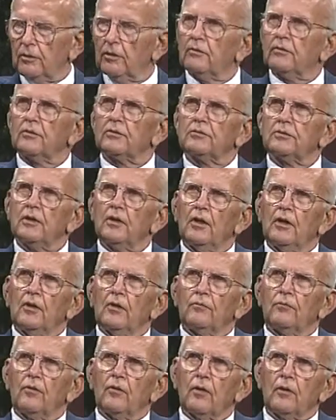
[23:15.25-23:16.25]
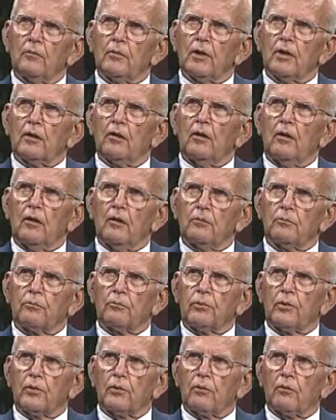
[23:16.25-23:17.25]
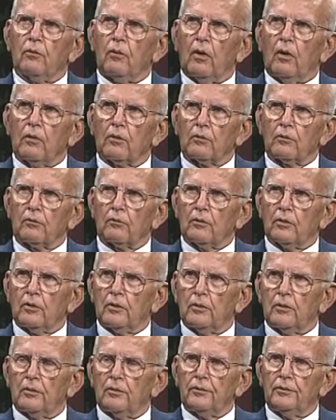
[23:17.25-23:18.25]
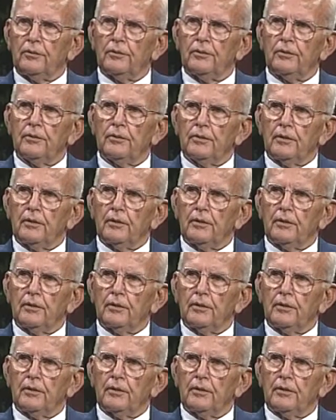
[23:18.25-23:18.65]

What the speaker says: It was formerly called Brookwaller Road,